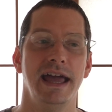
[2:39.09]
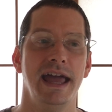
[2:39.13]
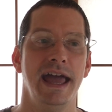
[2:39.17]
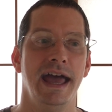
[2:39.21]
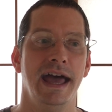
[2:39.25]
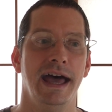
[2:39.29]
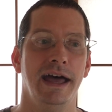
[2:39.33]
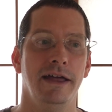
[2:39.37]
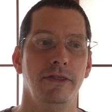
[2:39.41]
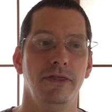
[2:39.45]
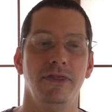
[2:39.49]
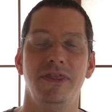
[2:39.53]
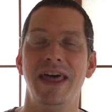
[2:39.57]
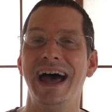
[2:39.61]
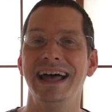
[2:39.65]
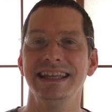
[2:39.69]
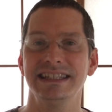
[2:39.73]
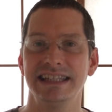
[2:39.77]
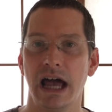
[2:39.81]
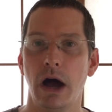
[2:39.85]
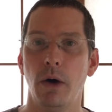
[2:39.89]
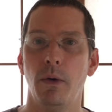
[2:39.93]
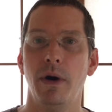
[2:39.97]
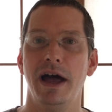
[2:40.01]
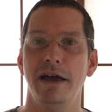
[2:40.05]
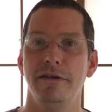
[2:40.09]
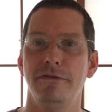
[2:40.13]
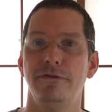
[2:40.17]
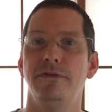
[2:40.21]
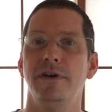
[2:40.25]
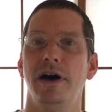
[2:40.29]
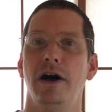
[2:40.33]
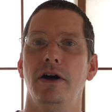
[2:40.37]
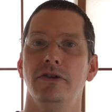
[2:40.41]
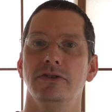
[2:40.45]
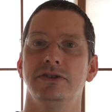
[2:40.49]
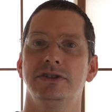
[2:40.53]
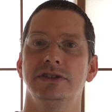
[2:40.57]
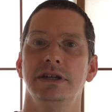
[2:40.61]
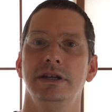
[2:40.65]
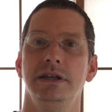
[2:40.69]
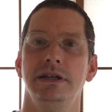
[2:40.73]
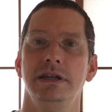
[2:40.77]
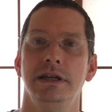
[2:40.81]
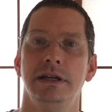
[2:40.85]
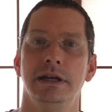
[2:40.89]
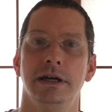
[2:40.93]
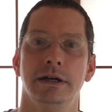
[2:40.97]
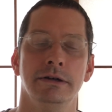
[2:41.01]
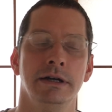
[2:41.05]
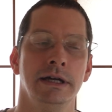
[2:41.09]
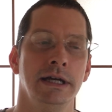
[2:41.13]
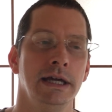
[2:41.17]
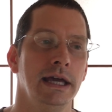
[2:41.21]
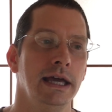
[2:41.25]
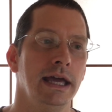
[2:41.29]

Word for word: And that's how I felt, you know.